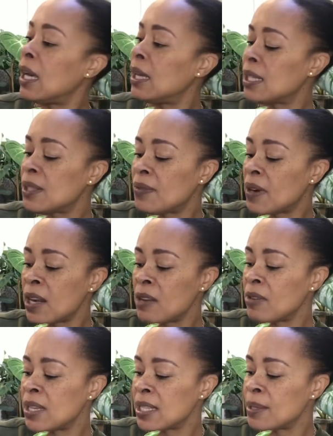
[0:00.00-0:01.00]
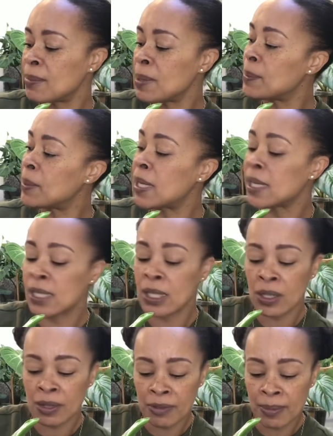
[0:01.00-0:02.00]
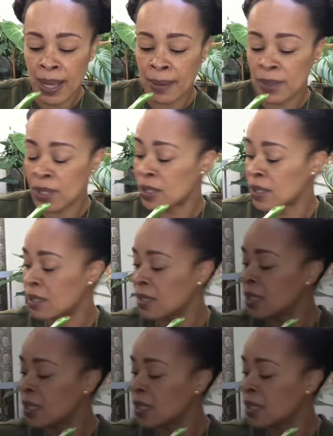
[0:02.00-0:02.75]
It's very reasonably priced. I got it from Amazon.